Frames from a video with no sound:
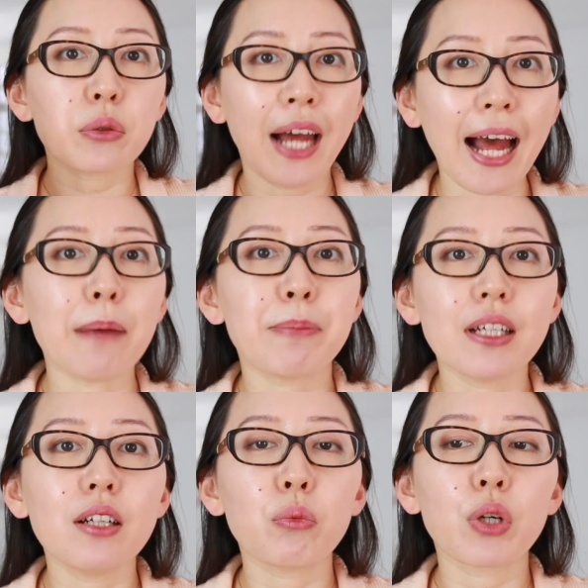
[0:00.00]
to
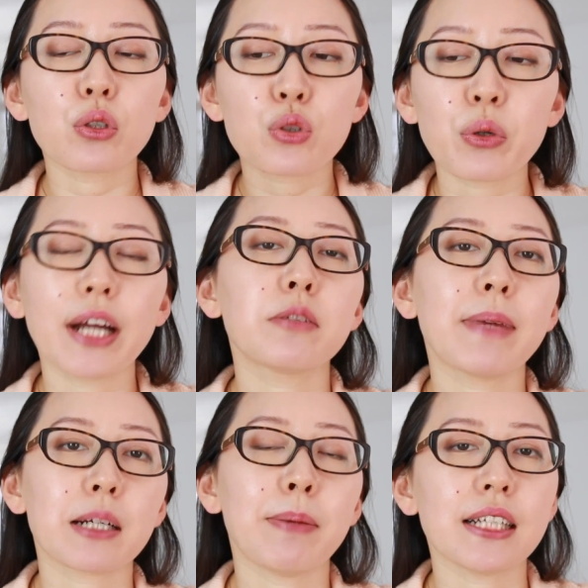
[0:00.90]
happen when you try to
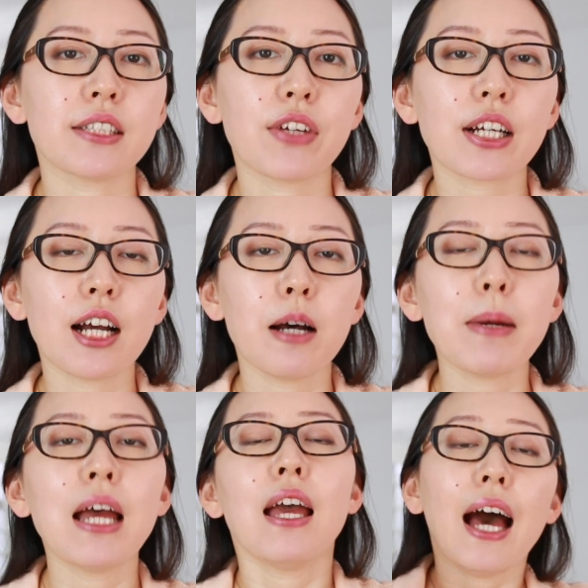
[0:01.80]
make passive
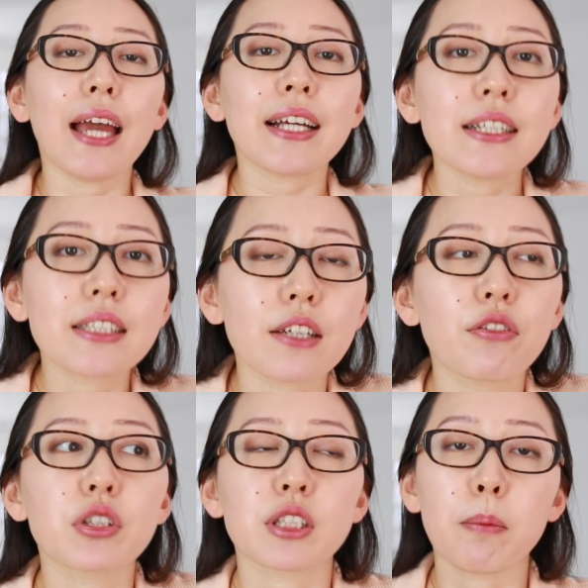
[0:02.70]
income. I can
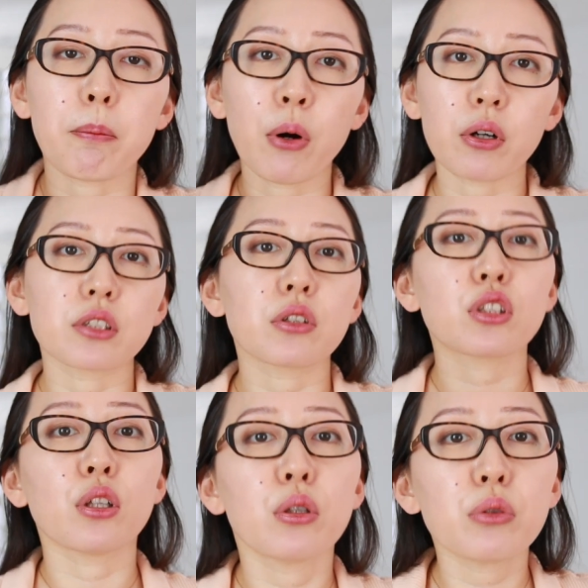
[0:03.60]
give you some personal
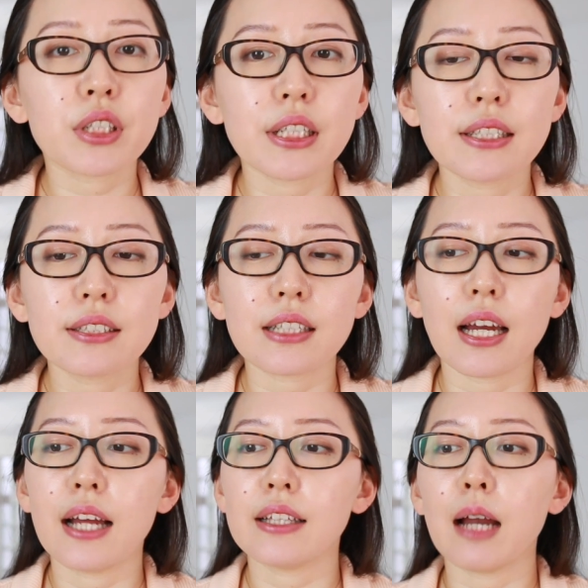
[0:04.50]
solutions,
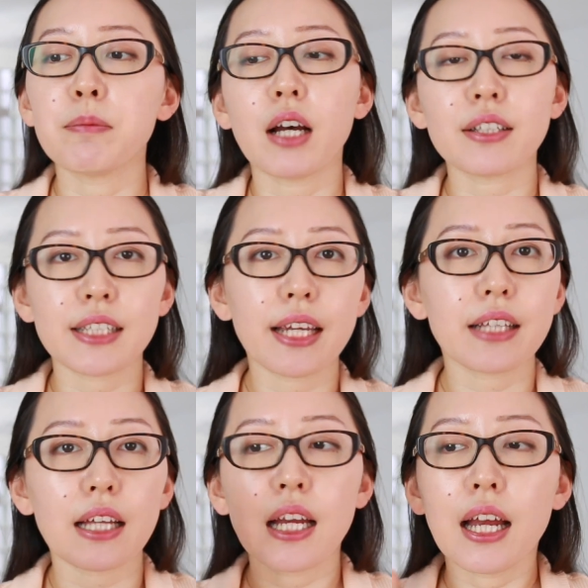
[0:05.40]
and I'm not saying
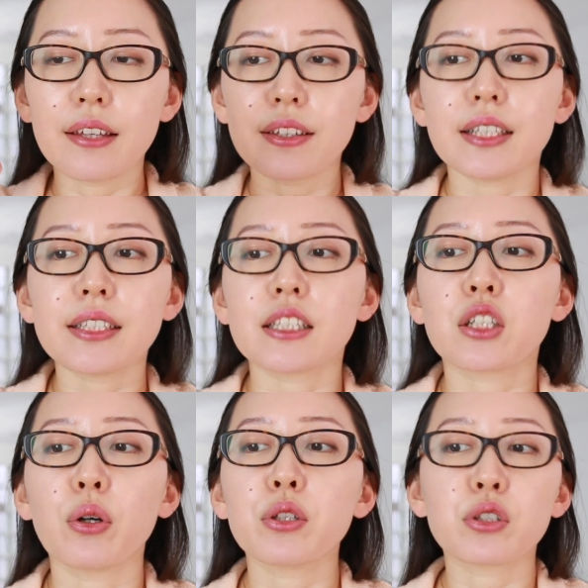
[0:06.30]
that this is
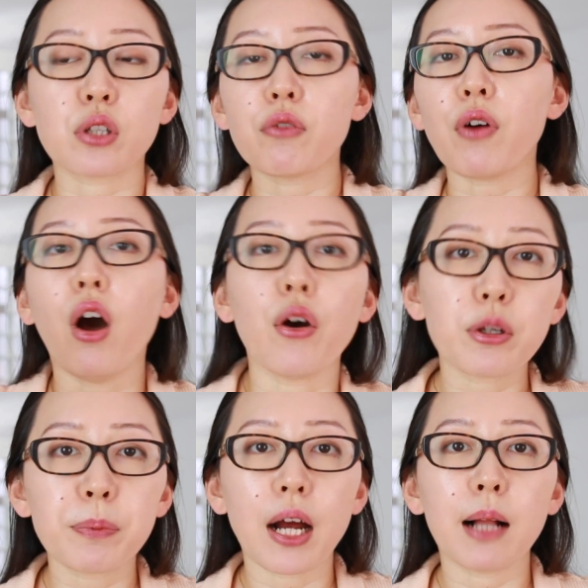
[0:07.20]
going to solve all
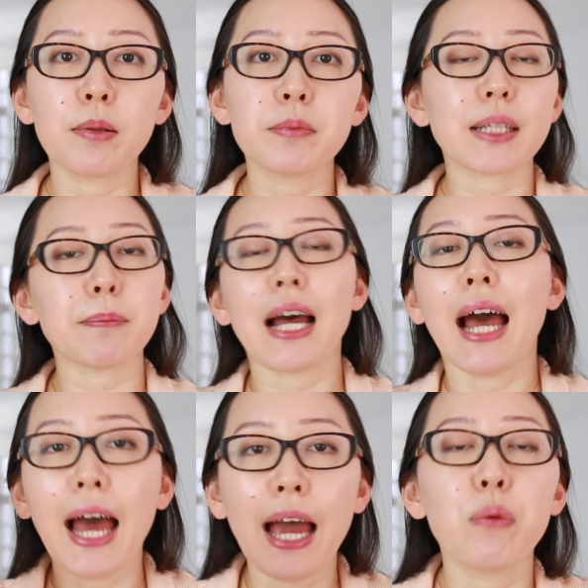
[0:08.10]
your problems,
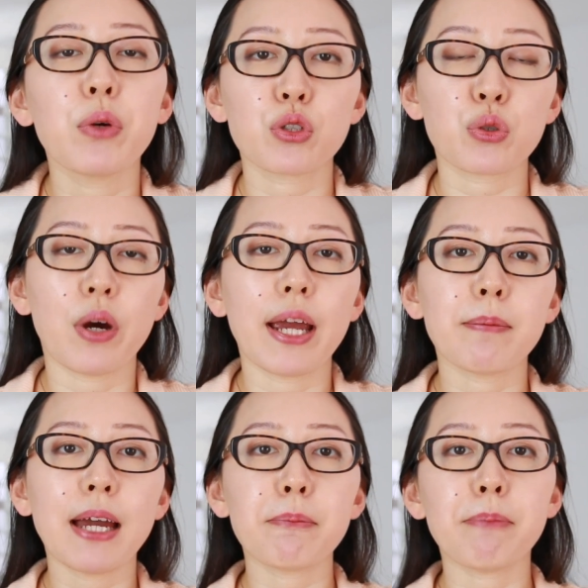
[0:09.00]
but I will try
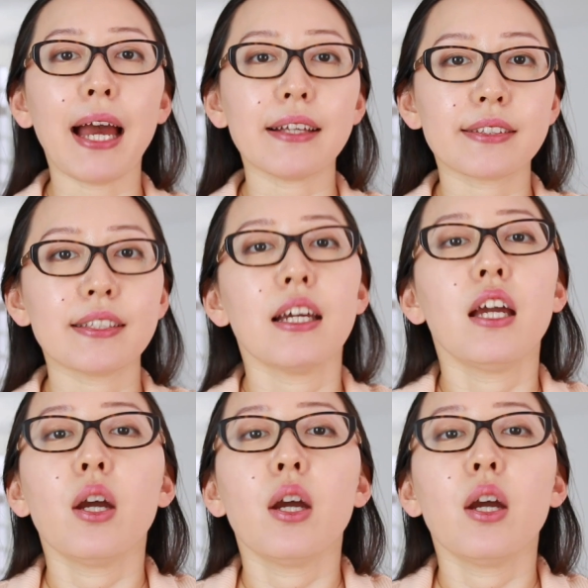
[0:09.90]
my best.